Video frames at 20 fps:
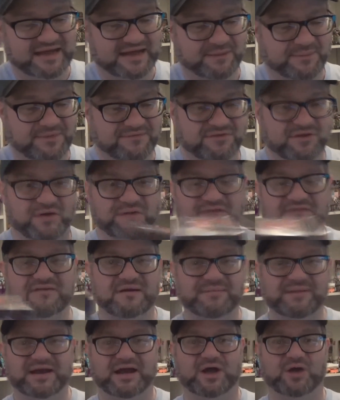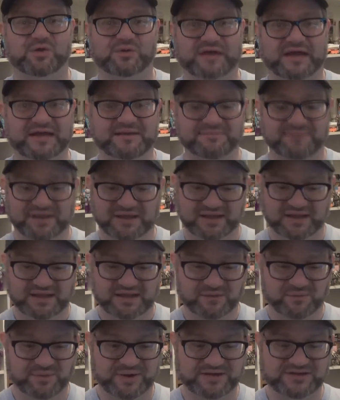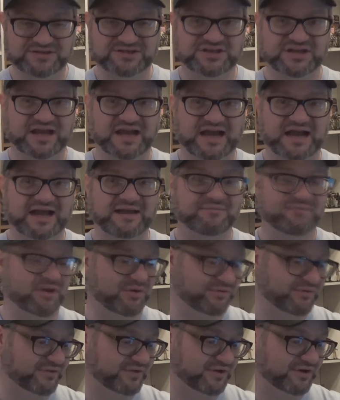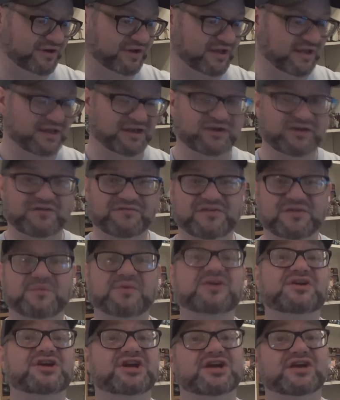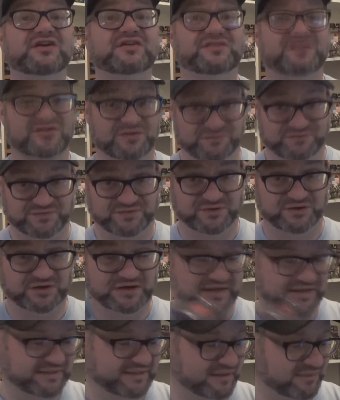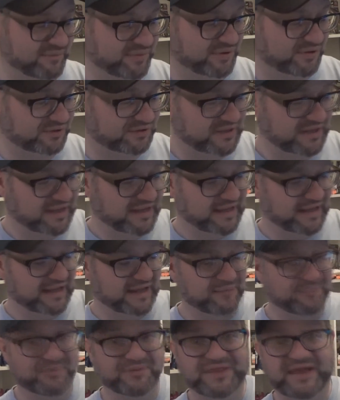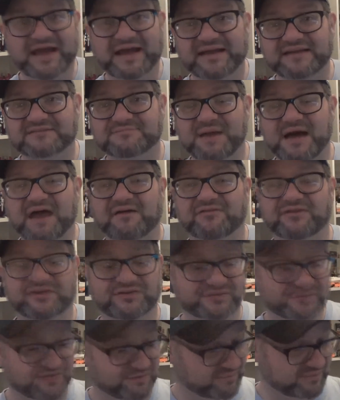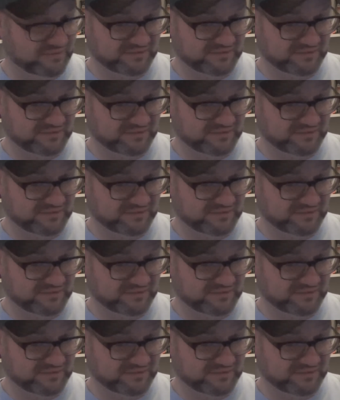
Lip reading: And we've got the Rabbit Hole Game, which I'm both going to love you and curse you for, I think, Paul. But that is marvellous.